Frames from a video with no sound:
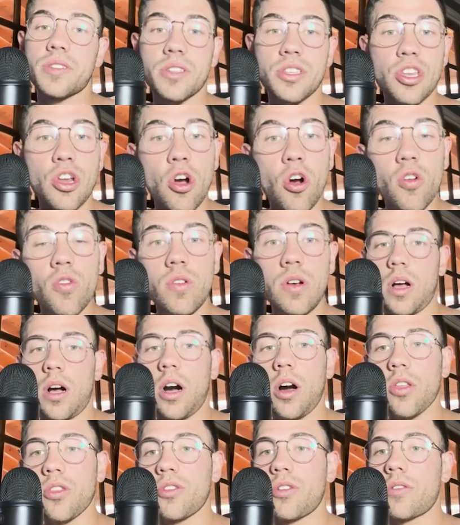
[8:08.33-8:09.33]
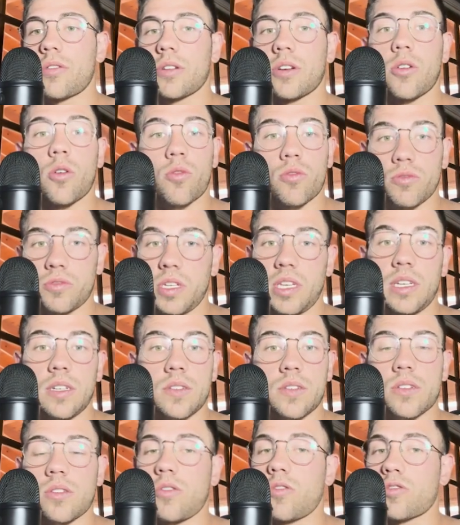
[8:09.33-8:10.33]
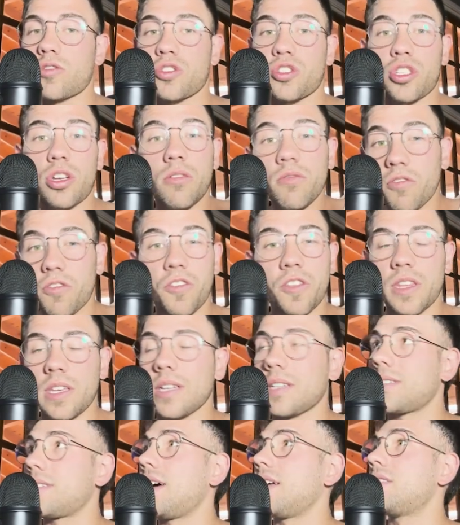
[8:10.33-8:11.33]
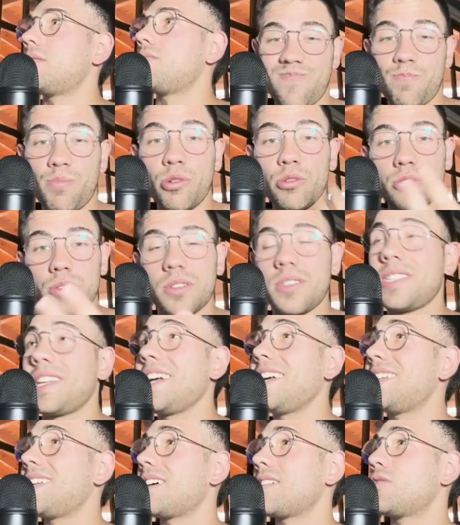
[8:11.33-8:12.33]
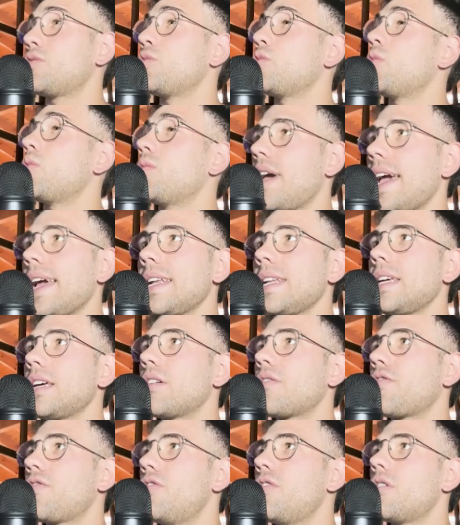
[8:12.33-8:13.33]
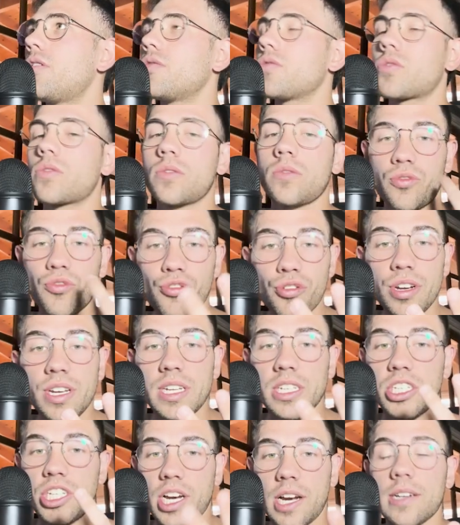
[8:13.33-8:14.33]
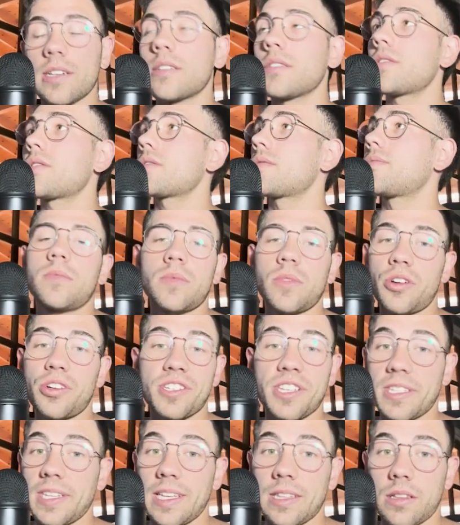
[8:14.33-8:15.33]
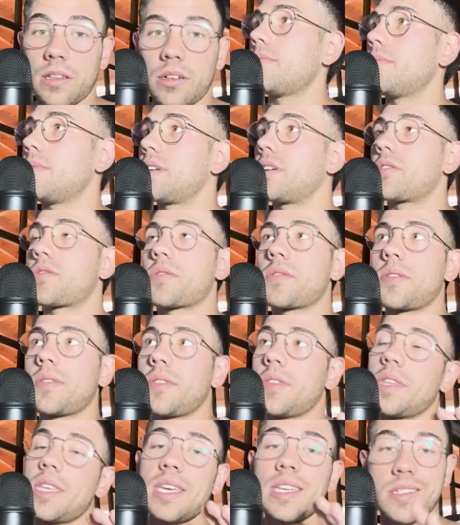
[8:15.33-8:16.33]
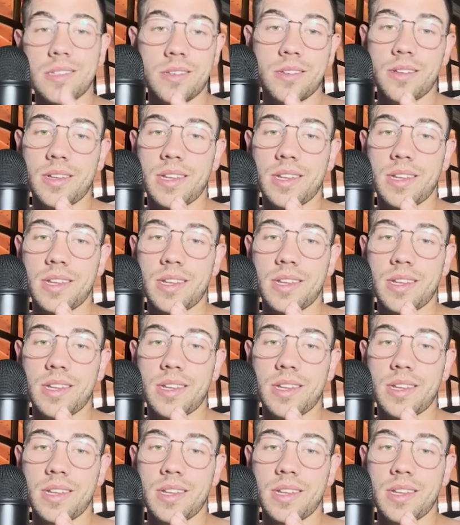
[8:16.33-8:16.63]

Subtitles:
no other Goroutines or something that put data to any of those three channels, there is a deadlock, because this